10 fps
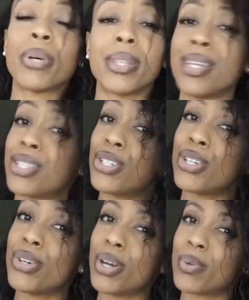But this
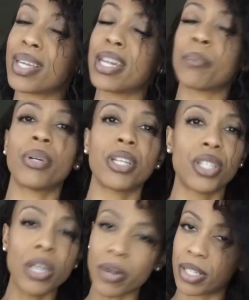dude, it was getting pretty
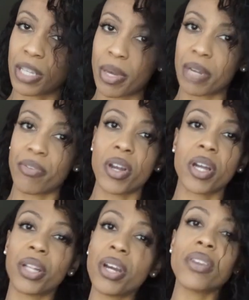serious. He made it very
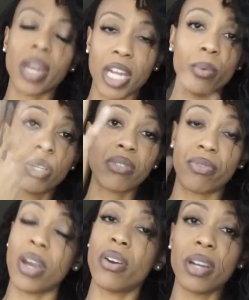clear that he was
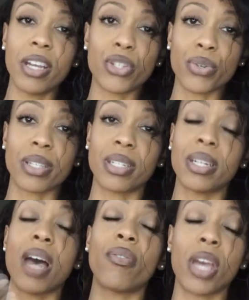very interested in
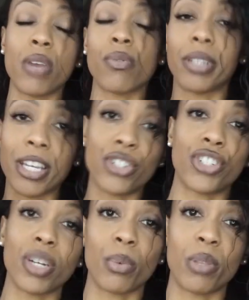having a
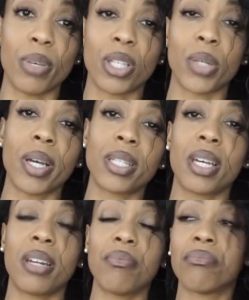relationship with me, so I
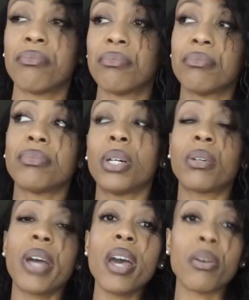said,
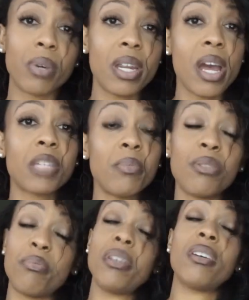okay, when he asked me
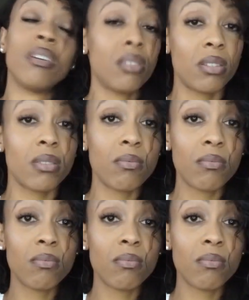to be his